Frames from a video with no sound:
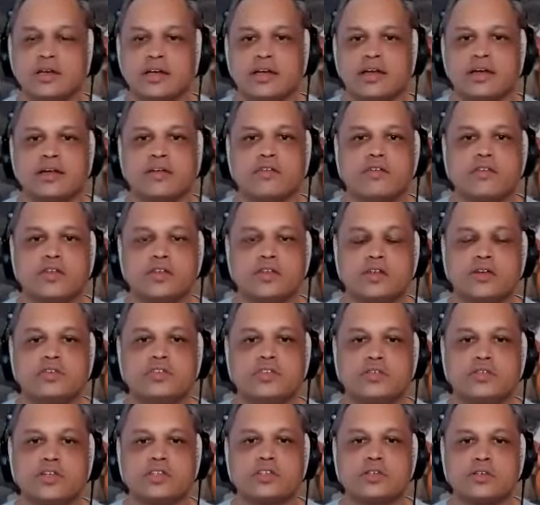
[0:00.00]
For those
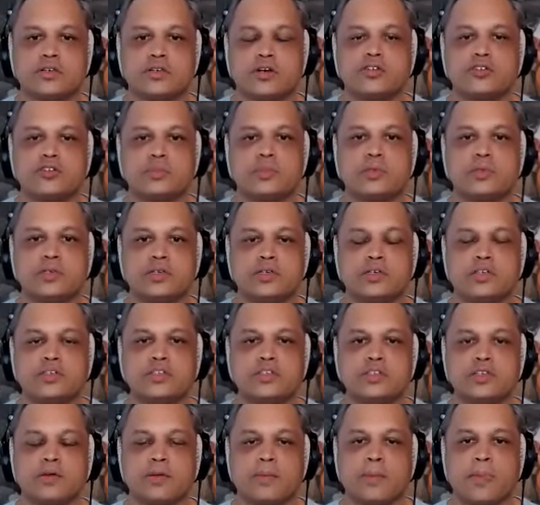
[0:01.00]
of you that are
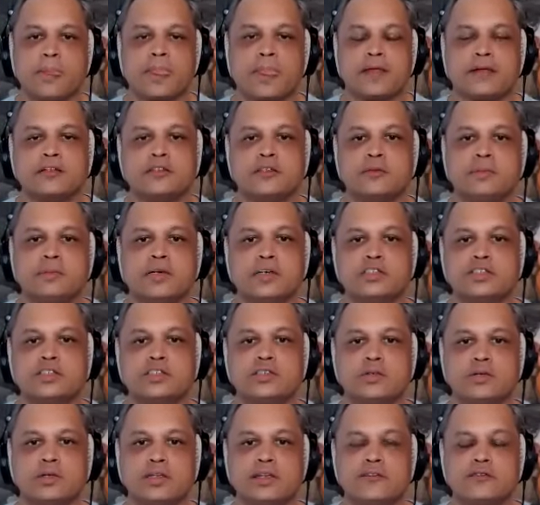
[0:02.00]
entrepreneurs, the person
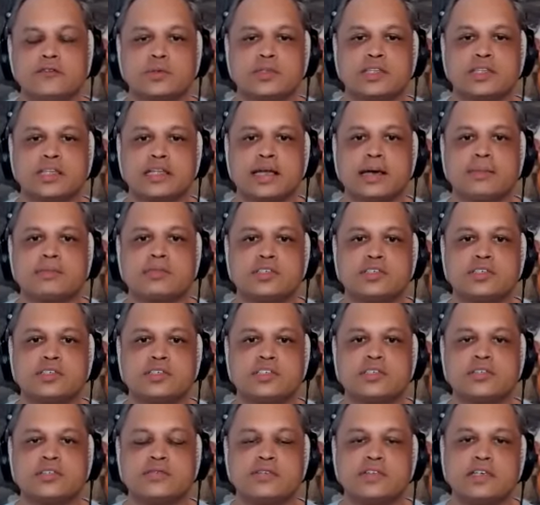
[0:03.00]
who lives with an absence
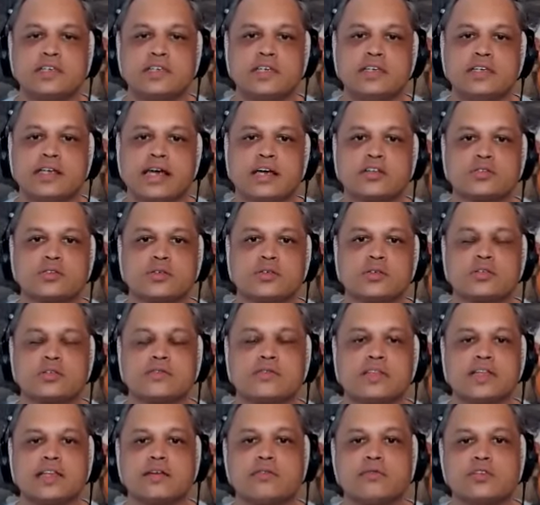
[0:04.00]
of need has all of the
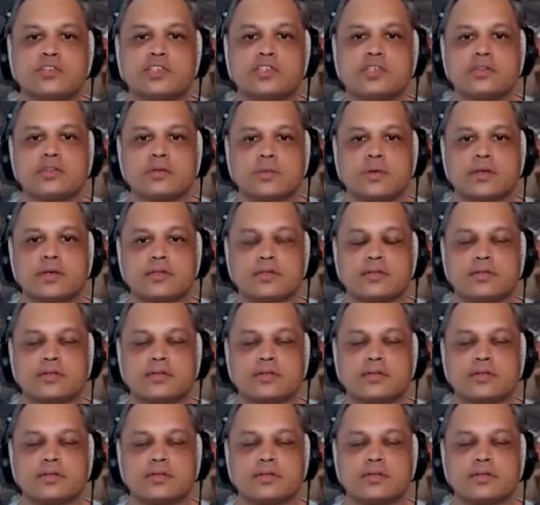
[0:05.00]
leverage in the world.